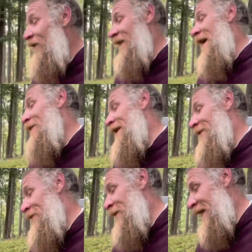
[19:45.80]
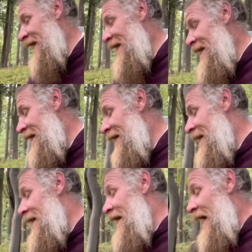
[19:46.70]
happening, everybody?
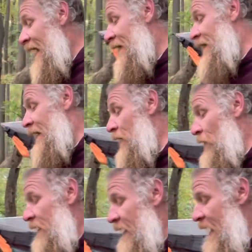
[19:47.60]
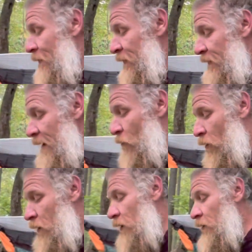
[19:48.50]
End of the day recap, day
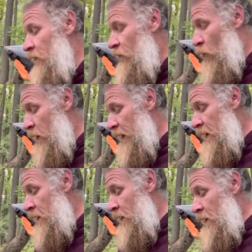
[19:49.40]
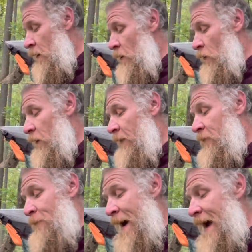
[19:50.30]
120. We left
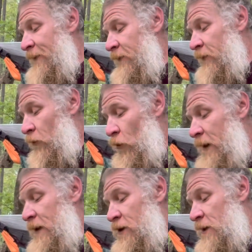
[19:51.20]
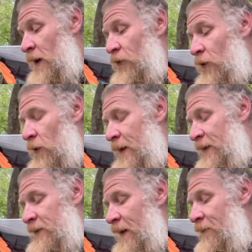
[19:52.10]
Matt's Creek Shelter at
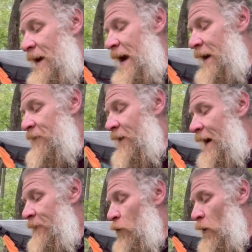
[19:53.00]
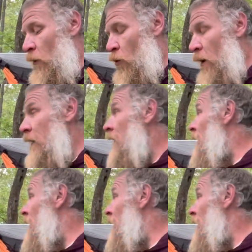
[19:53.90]
785.1. And